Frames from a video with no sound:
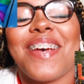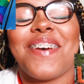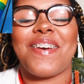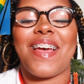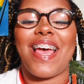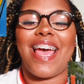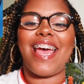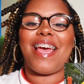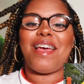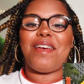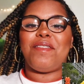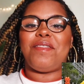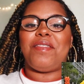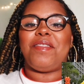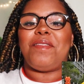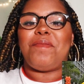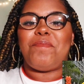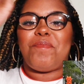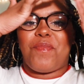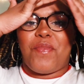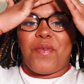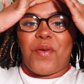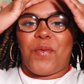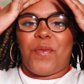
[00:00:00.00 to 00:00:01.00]
okay?
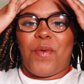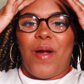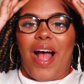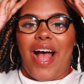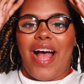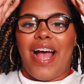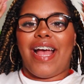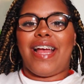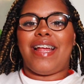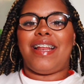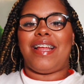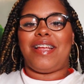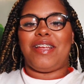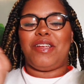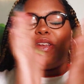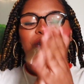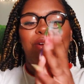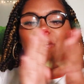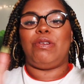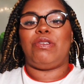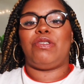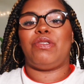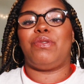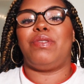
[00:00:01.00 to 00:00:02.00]
Pride, you
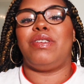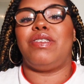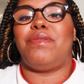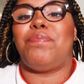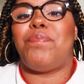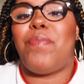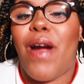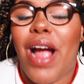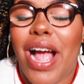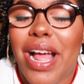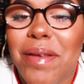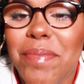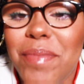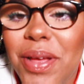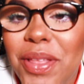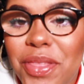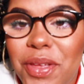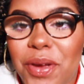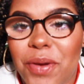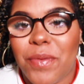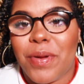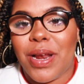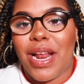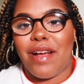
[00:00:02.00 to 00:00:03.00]
know, June is Pride Month
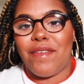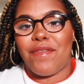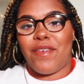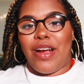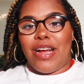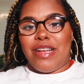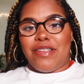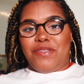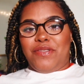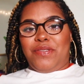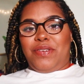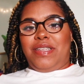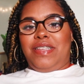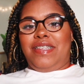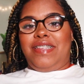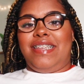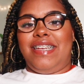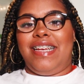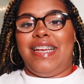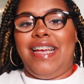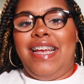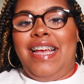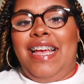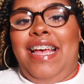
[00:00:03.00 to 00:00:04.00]
or whatever. As you can
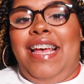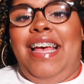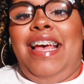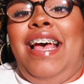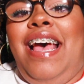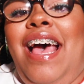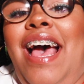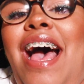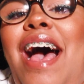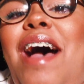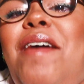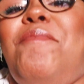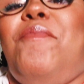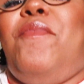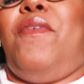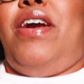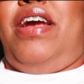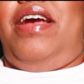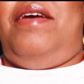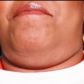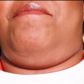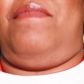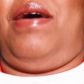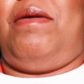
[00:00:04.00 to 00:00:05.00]
see, I'm
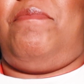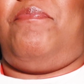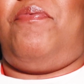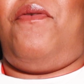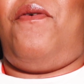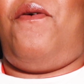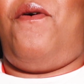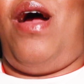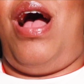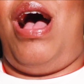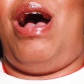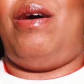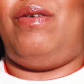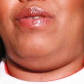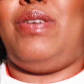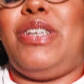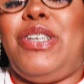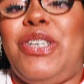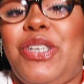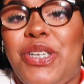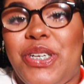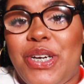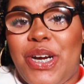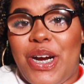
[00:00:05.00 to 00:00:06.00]
wearing my Proud
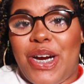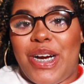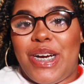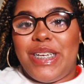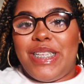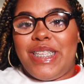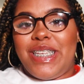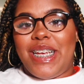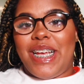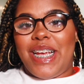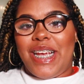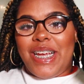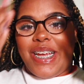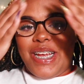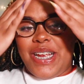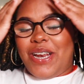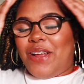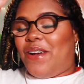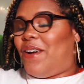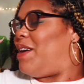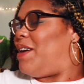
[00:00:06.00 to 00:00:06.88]
shirt. You know,